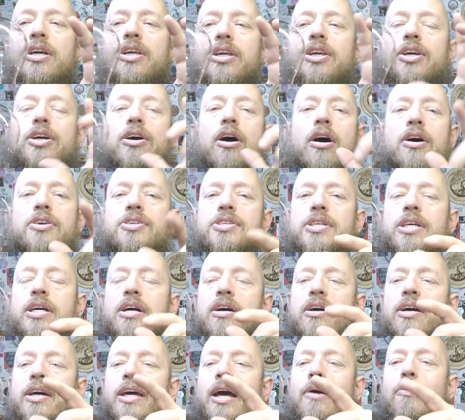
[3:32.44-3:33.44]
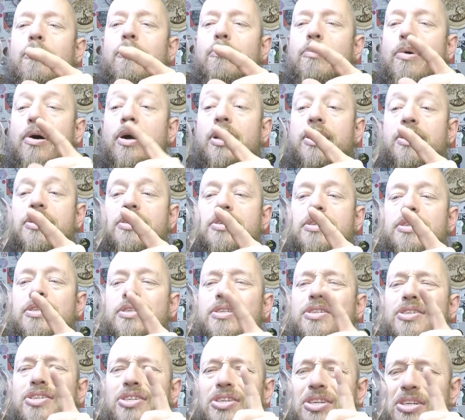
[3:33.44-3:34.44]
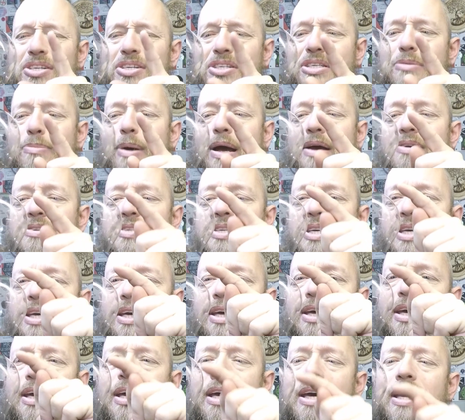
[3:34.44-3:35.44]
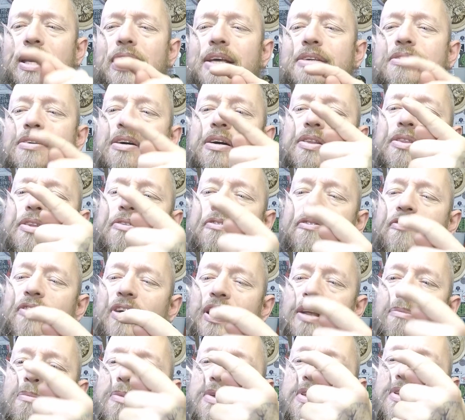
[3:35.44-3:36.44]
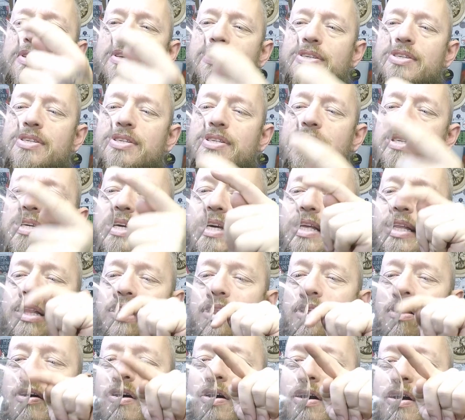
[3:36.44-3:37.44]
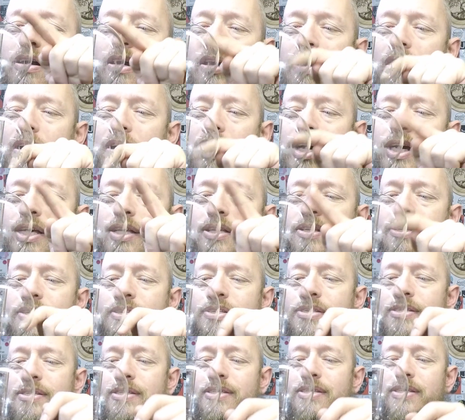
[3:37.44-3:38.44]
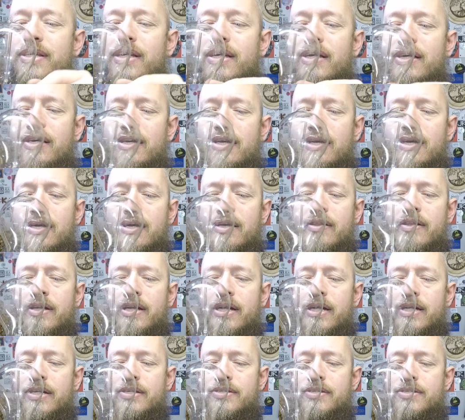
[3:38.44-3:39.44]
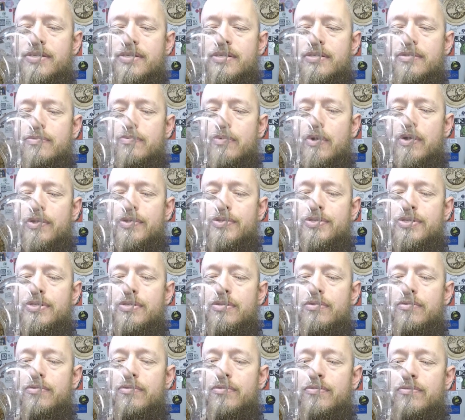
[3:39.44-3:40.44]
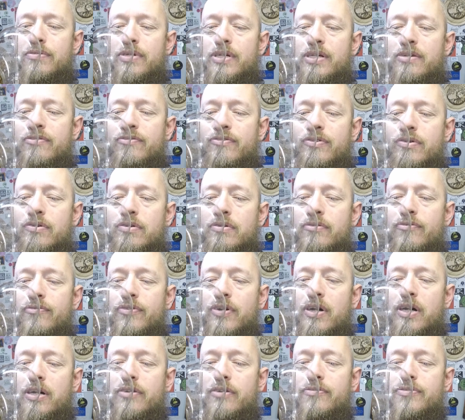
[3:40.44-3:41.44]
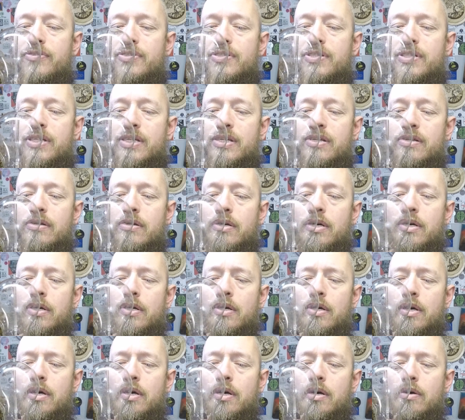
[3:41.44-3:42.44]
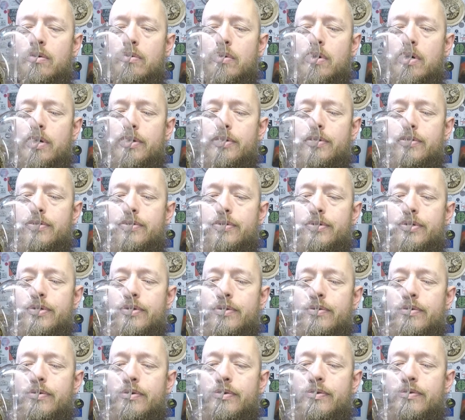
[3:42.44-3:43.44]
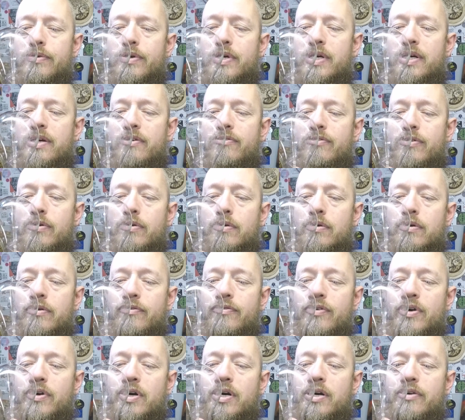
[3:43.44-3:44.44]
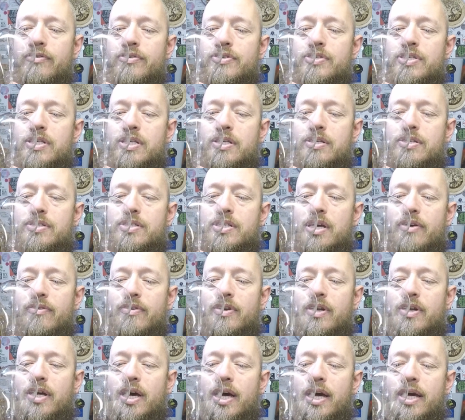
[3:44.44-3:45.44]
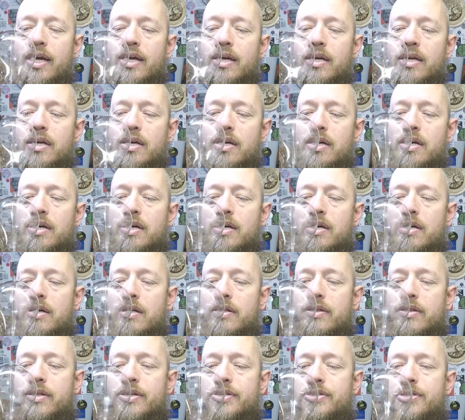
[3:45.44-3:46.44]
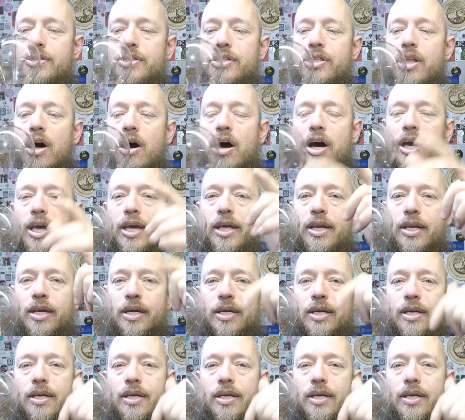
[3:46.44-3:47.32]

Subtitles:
you can't see it on camera, but I can just about see it. It's got the filaments in long lines. There's 1, 2, 3, 4, 5, 6. 1, 2, 3, 4, 5, 6, 7, 8. There's nine